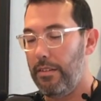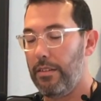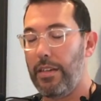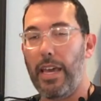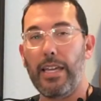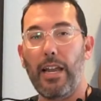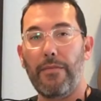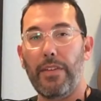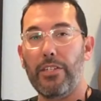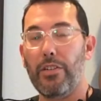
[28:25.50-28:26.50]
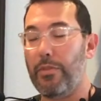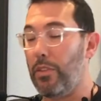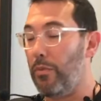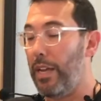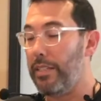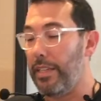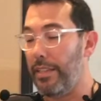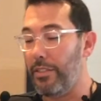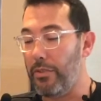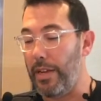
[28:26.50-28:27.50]
Okay, and I'll finish it with the rest and the
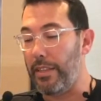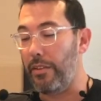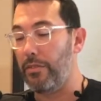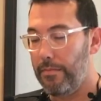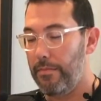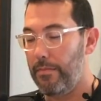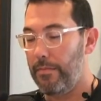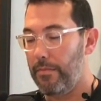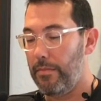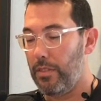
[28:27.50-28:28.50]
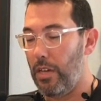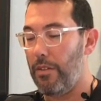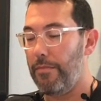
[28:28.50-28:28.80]
2 8th notes. Go.